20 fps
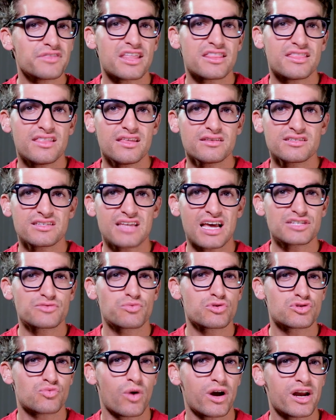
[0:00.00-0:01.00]
that this test
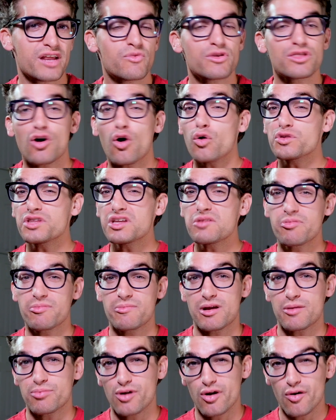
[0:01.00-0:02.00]
was running with only
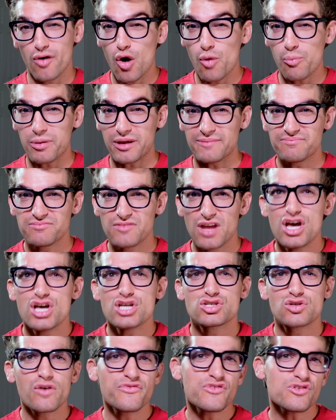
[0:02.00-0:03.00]
Premiere Pro open,
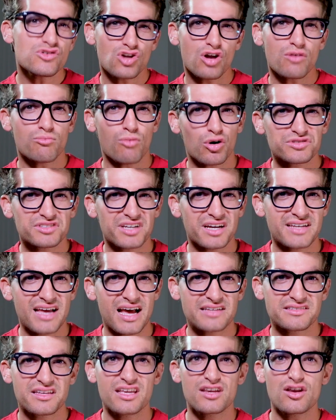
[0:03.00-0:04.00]
so if you start
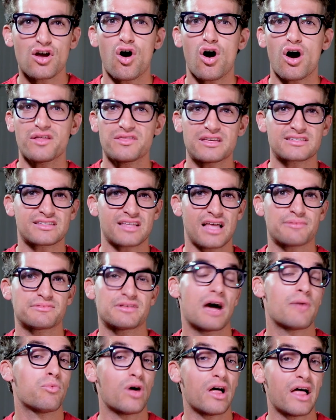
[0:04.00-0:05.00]
multitasking on this
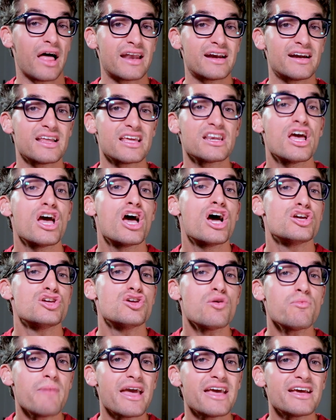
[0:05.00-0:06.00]
laptop while editing,
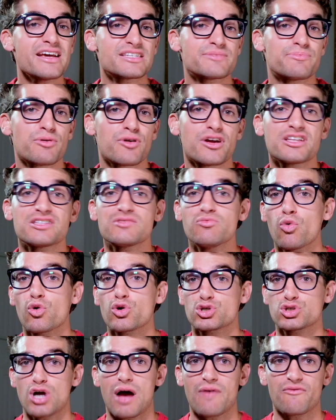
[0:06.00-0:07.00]
you may experience more
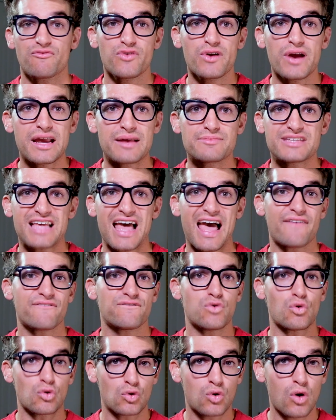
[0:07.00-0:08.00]
drop frames at
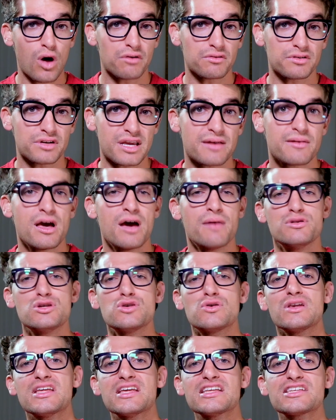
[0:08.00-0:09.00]
full quality, but you
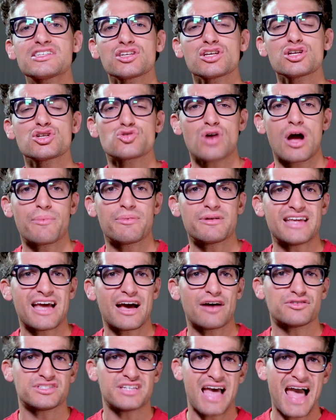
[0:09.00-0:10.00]
can easily drop it
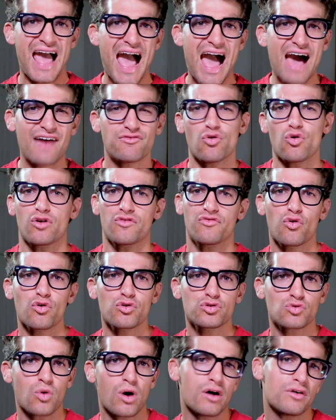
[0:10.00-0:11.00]
down to half or
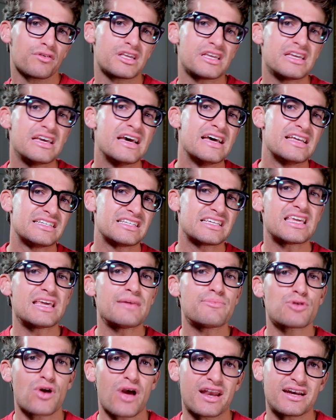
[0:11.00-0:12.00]
fourth quality to
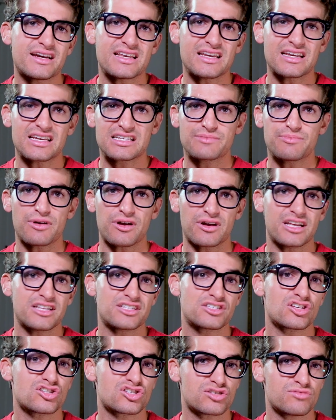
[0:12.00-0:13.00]
keep your editing
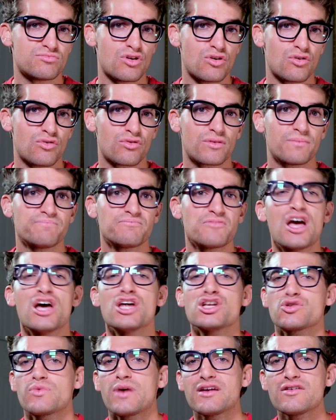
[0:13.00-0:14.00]
experience smooth.
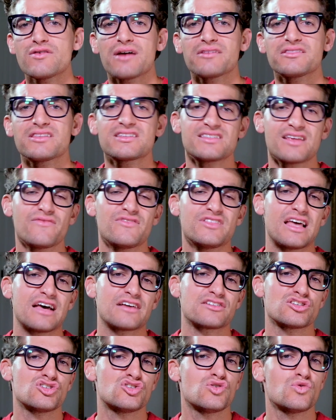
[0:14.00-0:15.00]
To render out the seven
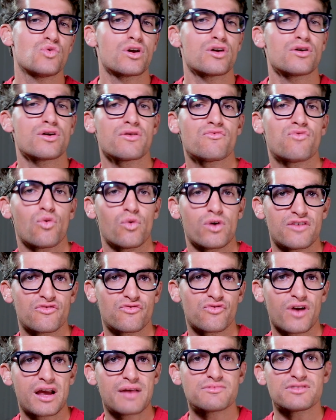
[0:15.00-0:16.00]
thousand two hundred forty
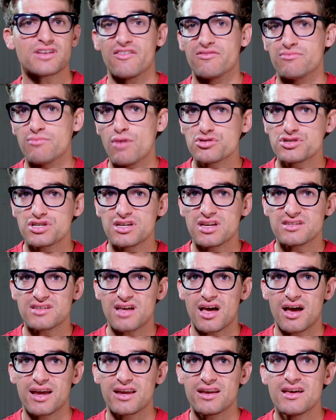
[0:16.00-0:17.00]
frames of motion
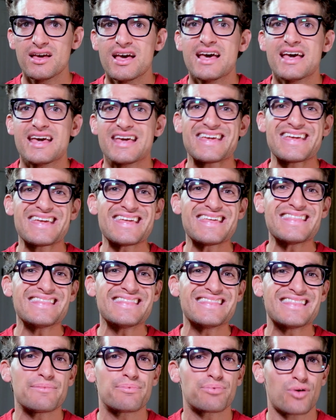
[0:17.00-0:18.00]
design
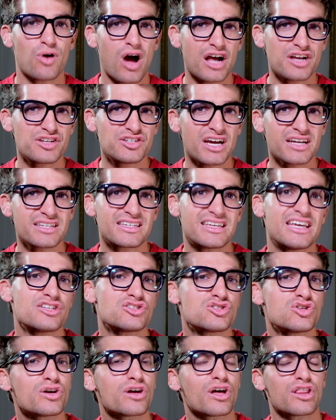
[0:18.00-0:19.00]
in the project, it
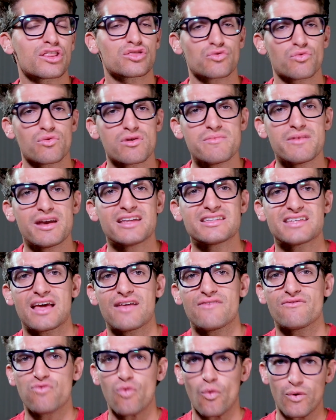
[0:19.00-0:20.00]
took three minutes
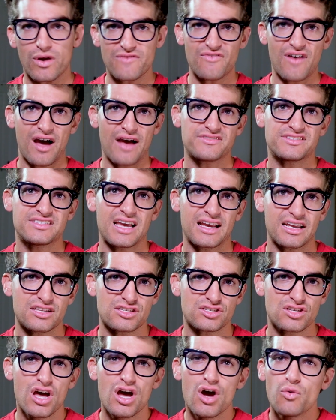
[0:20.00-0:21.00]
and forty-five
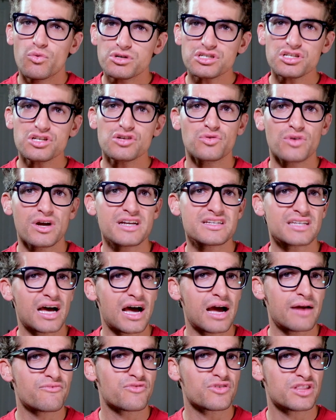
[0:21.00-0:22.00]
seconds, which is a great
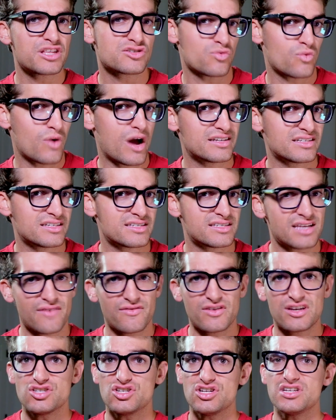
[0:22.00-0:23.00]
time for this Ryzen
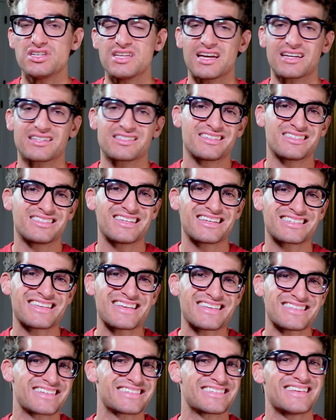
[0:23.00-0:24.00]
seven G T X
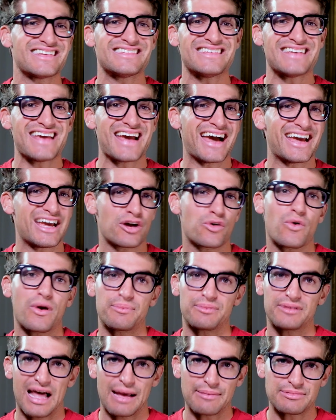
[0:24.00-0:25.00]
sixteen sixty Ti
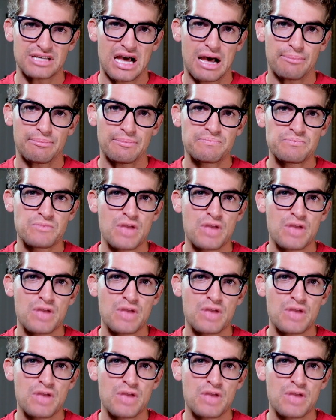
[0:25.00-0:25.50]
equipped laptop.